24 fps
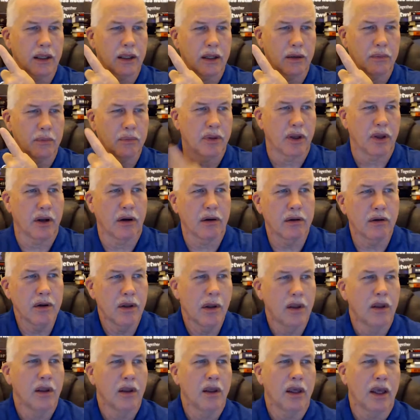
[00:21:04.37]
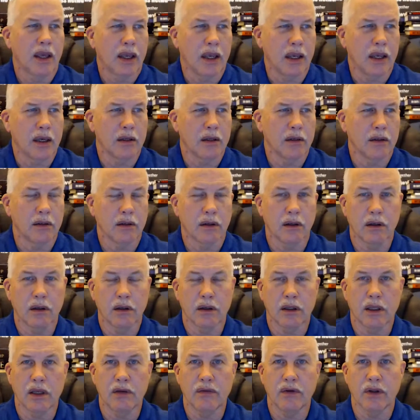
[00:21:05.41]
up there, and
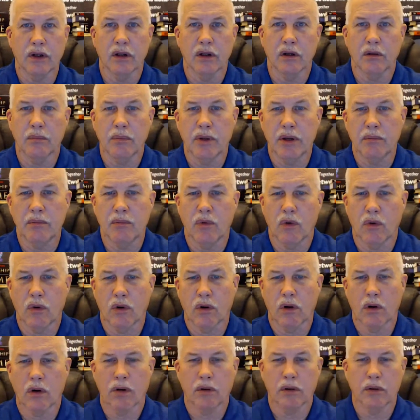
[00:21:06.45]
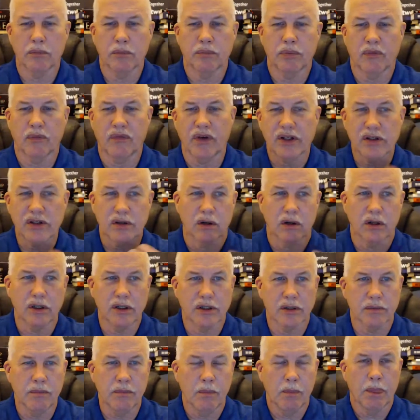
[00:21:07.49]
give you a little bit more
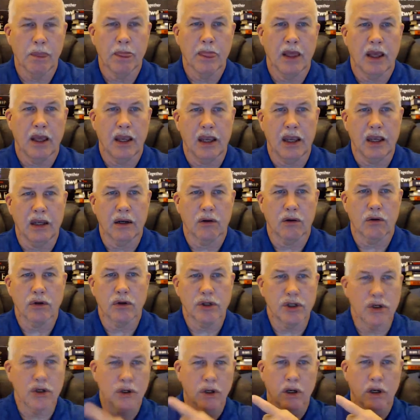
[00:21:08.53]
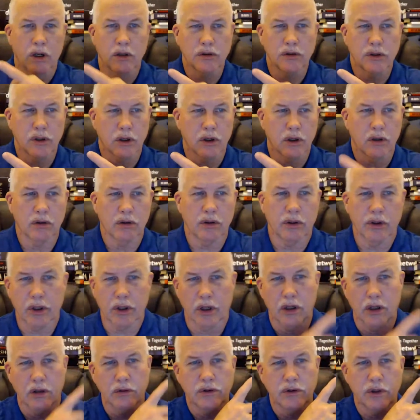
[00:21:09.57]
professionalism. And of course, you can load your
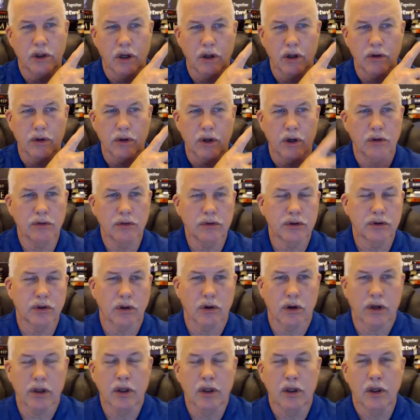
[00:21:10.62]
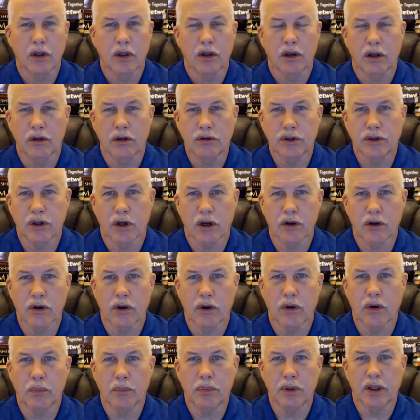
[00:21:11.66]
logo. Load your
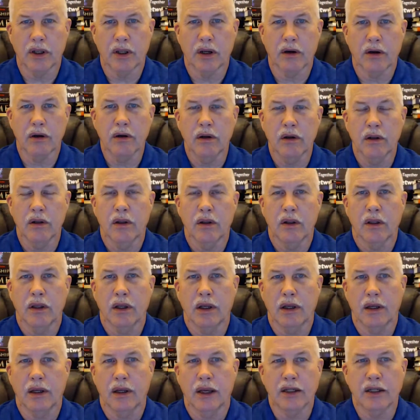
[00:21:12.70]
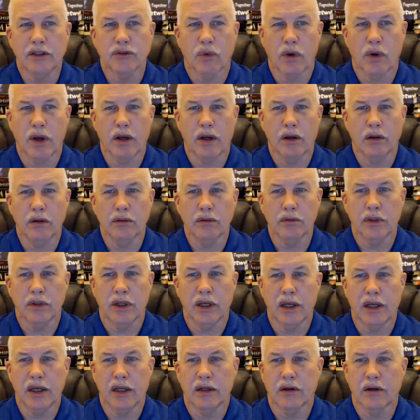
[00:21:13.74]
logo up in there as well.
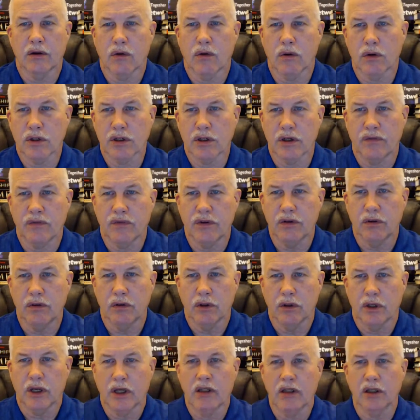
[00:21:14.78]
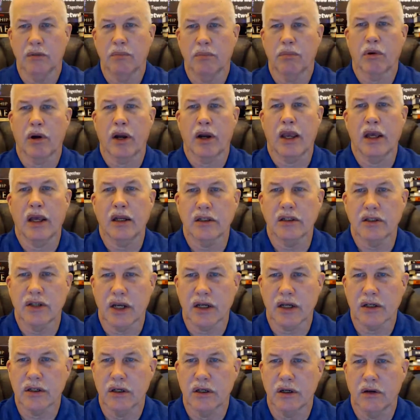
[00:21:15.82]
And of course, if you look in the brand
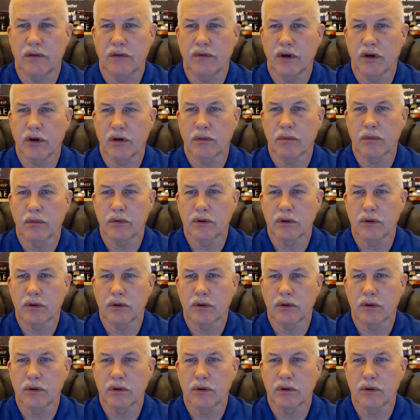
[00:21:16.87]
section of your